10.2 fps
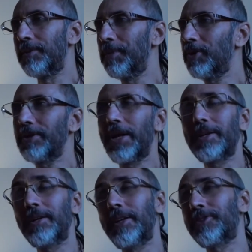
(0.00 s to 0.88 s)
Because I
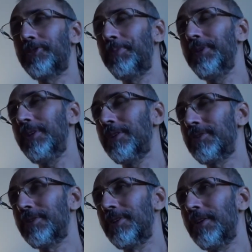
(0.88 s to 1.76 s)
can
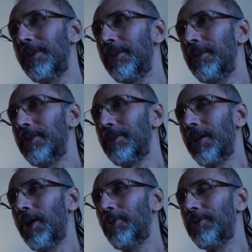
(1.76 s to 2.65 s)
experience.
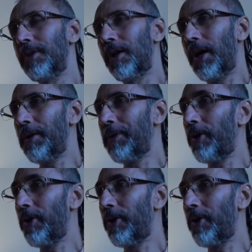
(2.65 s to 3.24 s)
Now I am